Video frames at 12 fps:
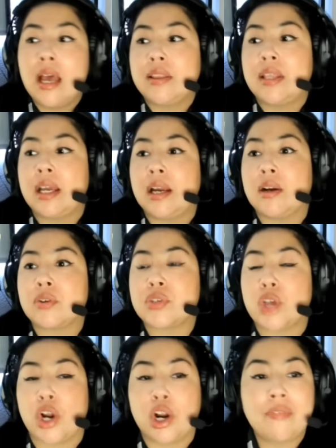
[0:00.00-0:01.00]

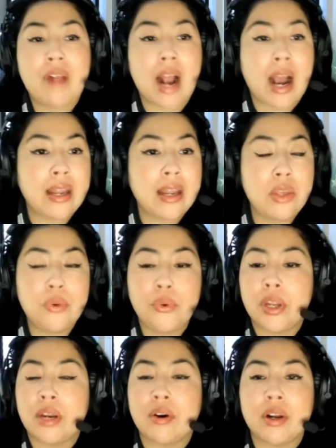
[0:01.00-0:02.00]
There's Irv Gotti. You
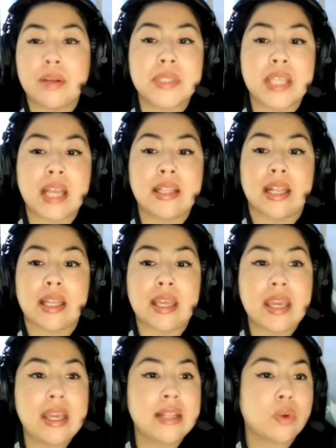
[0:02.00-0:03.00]
hear him say that
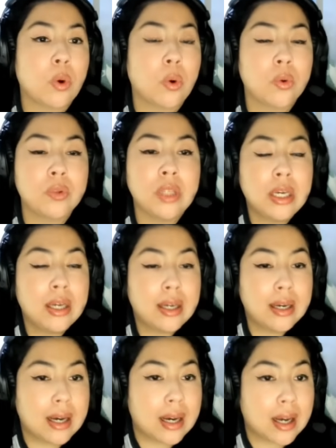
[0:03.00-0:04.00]
he told
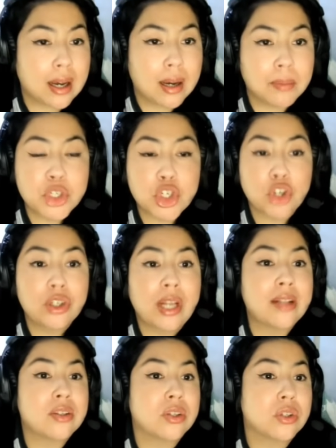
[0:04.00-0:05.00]
um, Suge Knight to